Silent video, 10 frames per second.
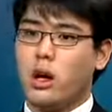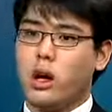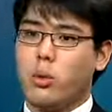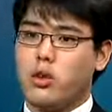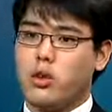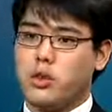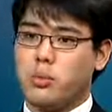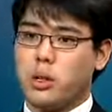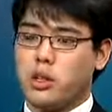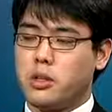uh, which
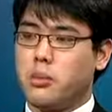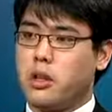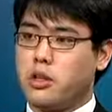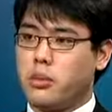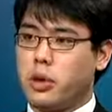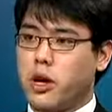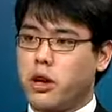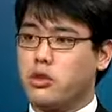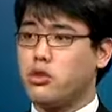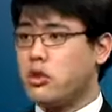is being sponsored by
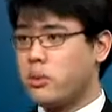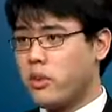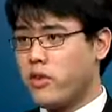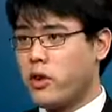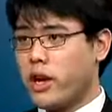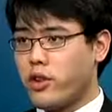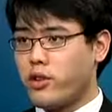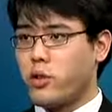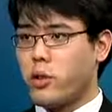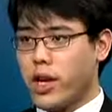a consortium of
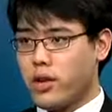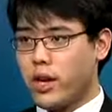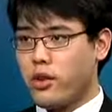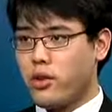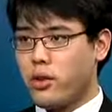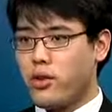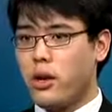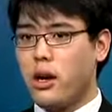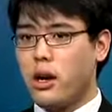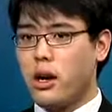international
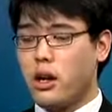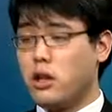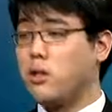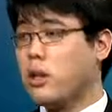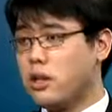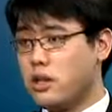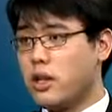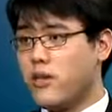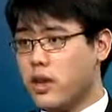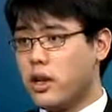organizations, uh, including
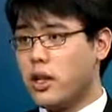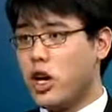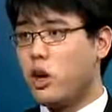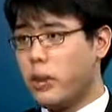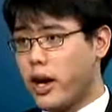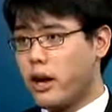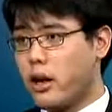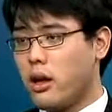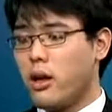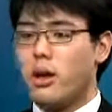significantly OPEC.
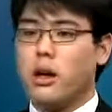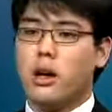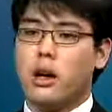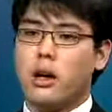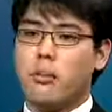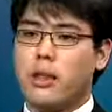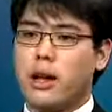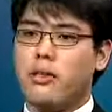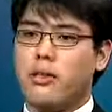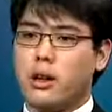Um,
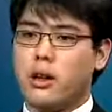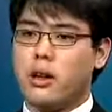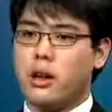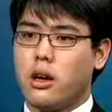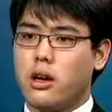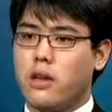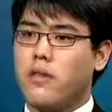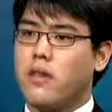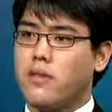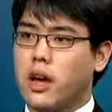that said, uh,
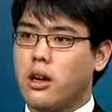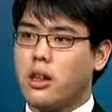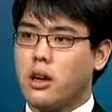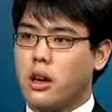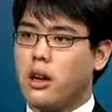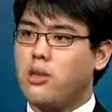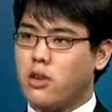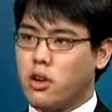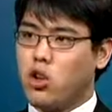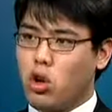given the fact that it
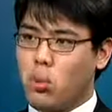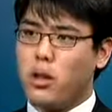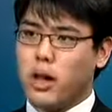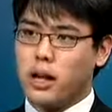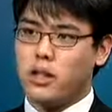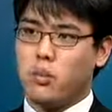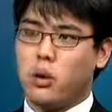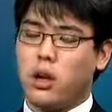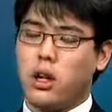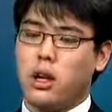is a globalized
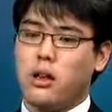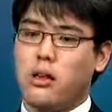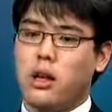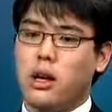market,